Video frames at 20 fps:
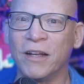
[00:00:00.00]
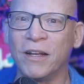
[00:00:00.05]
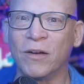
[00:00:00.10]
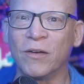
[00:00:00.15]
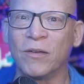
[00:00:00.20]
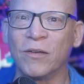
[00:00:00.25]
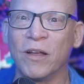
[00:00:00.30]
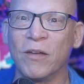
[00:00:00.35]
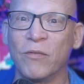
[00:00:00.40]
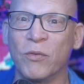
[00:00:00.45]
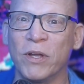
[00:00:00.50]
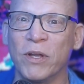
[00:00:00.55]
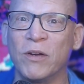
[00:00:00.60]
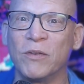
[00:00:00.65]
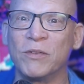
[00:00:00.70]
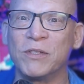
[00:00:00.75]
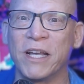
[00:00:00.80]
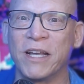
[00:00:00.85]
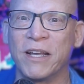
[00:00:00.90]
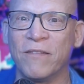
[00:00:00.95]
if we
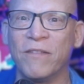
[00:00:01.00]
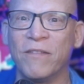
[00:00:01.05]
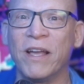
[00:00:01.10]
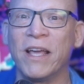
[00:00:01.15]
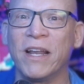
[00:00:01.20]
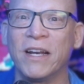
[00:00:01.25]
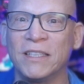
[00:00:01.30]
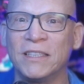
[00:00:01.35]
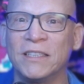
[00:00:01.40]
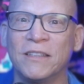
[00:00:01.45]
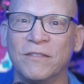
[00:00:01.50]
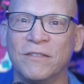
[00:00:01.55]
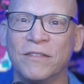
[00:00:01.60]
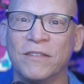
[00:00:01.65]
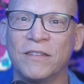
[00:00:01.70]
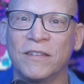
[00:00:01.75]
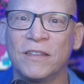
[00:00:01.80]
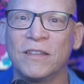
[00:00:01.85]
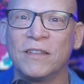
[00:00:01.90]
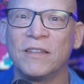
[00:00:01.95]
don't take advantage of
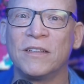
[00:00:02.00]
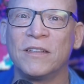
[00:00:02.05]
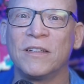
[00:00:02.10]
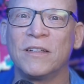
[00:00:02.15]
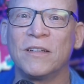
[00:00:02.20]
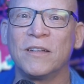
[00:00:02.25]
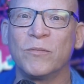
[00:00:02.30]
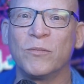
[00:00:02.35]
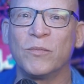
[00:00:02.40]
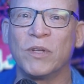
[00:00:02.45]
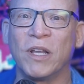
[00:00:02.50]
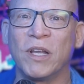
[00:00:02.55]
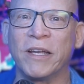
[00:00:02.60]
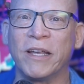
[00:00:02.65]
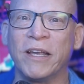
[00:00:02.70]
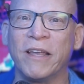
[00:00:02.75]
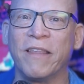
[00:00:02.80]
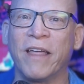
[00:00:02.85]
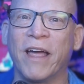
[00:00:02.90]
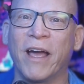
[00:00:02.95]

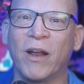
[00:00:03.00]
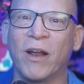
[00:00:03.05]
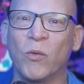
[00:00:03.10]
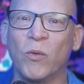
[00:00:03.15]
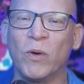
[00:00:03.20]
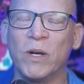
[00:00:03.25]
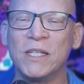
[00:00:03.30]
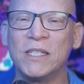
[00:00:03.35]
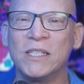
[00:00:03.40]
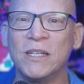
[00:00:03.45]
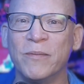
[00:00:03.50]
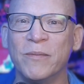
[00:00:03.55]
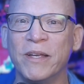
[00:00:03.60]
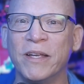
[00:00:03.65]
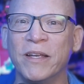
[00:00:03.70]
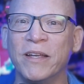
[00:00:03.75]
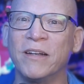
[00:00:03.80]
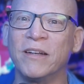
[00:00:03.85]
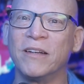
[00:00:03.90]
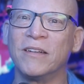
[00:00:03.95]
plugging that wisdom
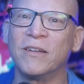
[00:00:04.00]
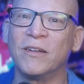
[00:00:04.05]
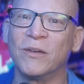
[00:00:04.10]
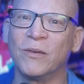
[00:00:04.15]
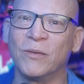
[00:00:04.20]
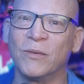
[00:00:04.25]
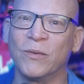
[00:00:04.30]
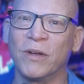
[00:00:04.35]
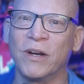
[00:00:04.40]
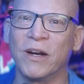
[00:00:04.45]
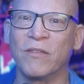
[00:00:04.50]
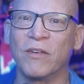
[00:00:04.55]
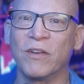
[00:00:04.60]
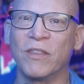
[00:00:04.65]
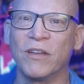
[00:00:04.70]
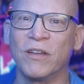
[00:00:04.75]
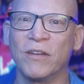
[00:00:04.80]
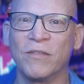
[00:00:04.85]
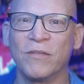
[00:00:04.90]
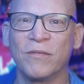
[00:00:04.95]
into whatever
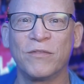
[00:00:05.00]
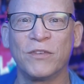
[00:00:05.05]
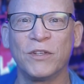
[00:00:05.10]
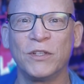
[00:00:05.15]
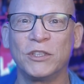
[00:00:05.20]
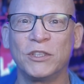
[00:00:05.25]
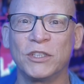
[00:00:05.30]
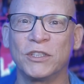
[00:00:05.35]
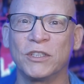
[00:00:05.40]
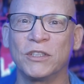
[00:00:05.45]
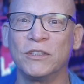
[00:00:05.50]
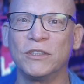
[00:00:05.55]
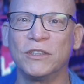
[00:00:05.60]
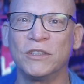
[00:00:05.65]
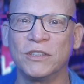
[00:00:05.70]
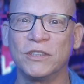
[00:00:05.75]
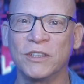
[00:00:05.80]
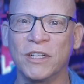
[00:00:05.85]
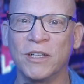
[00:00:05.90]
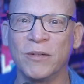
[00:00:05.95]
the future solution
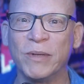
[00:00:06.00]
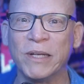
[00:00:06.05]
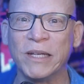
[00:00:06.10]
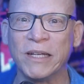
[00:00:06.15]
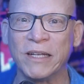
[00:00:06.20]
is going to be.